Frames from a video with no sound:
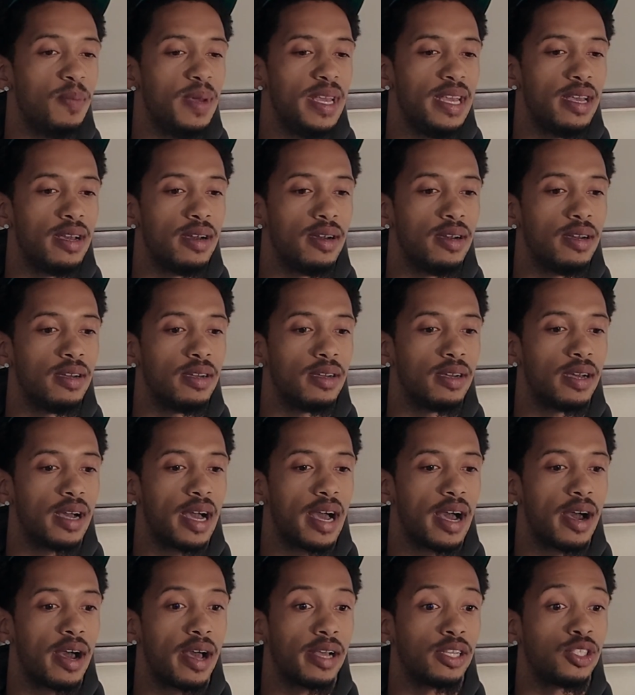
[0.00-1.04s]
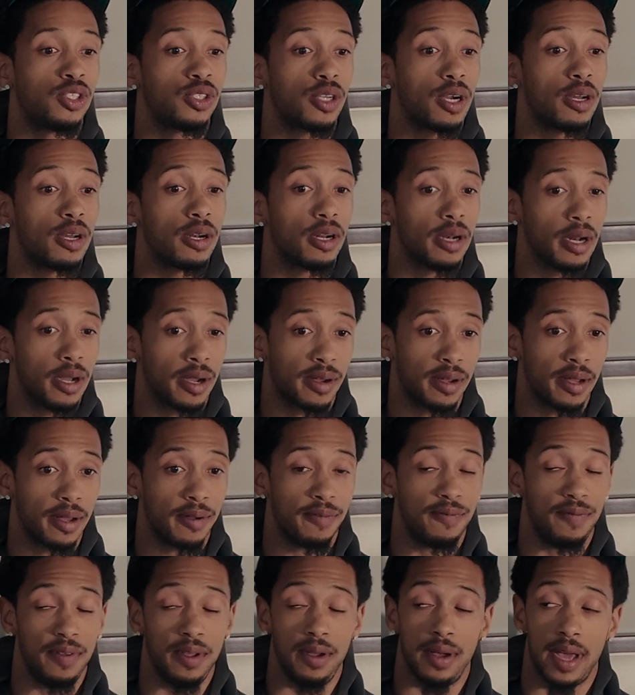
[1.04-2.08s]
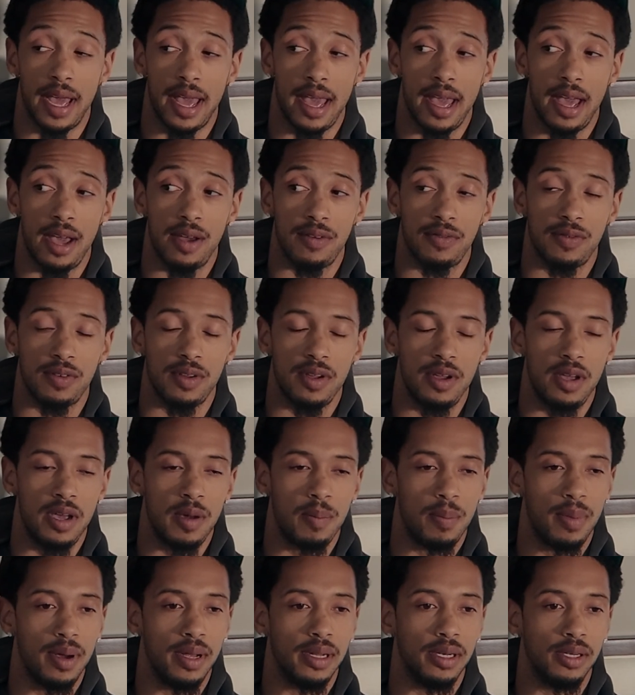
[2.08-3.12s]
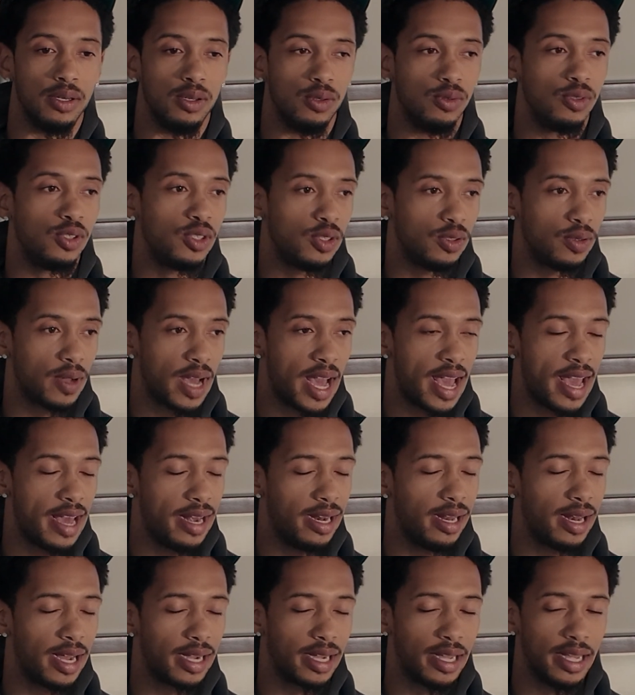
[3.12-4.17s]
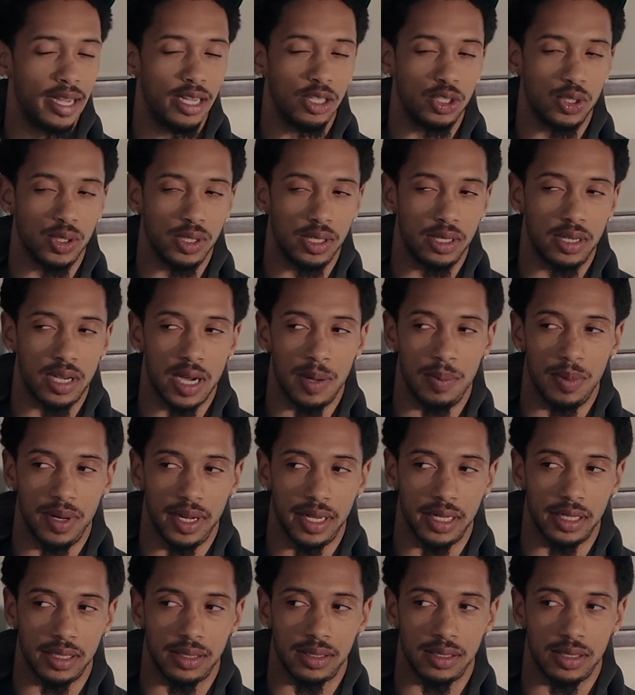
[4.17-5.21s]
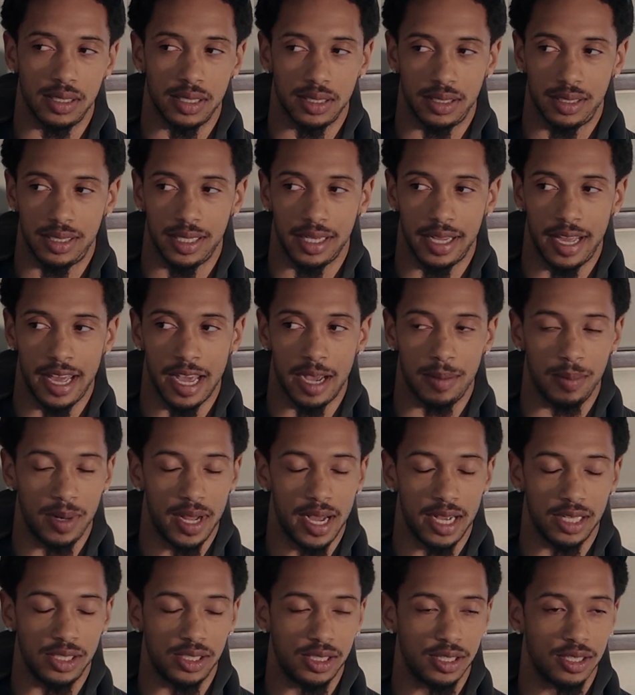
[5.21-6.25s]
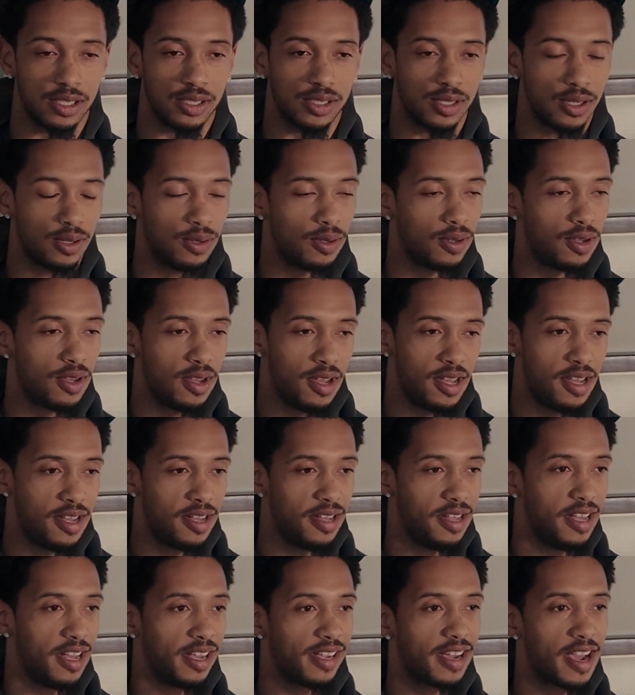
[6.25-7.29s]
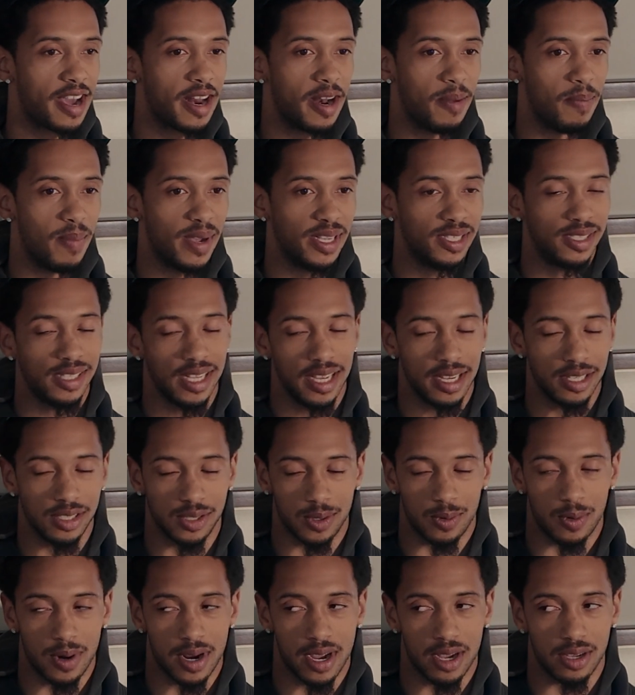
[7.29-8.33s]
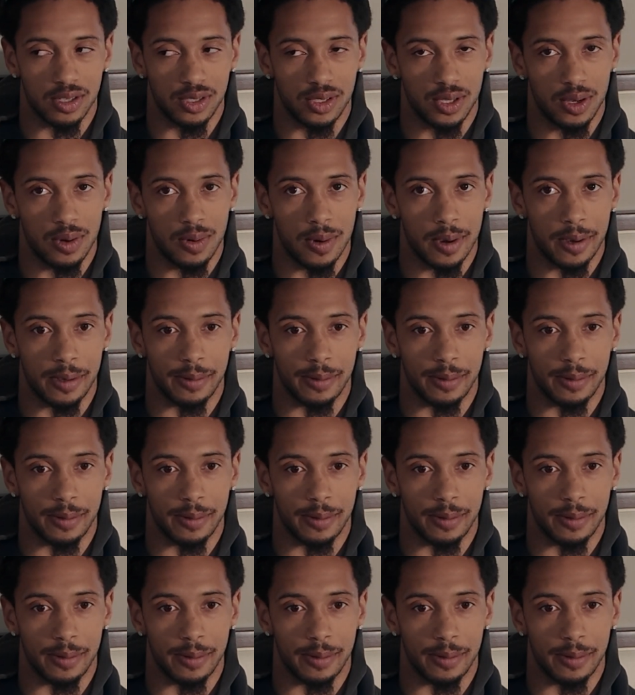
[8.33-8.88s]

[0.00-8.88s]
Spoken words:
me, I started out at field half, but due to I had an injury coming in to camp last year, so it kind of messed things around. So